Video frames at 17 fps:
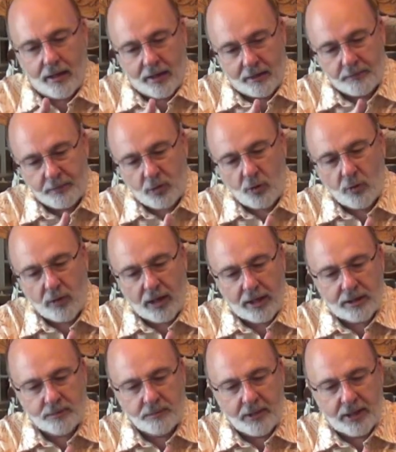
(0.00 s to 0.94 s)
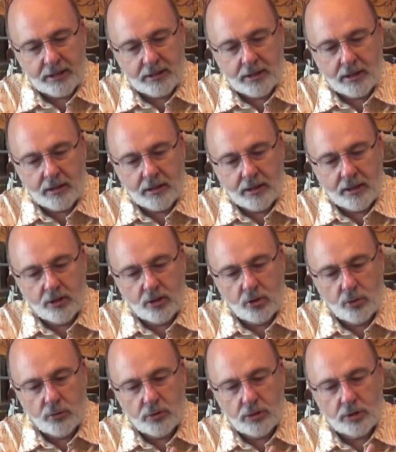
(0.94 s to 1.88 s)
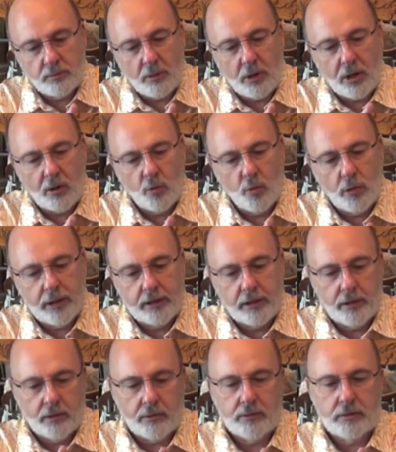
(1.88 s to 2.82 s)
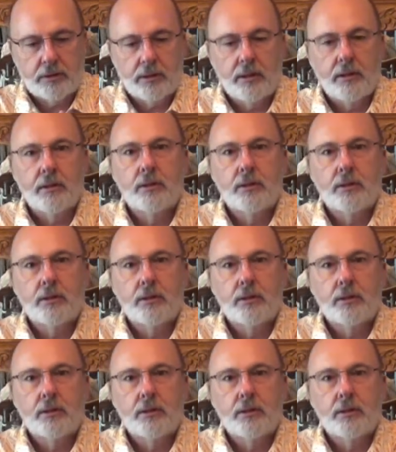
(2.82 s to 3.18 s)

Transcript: it creates basically two small windows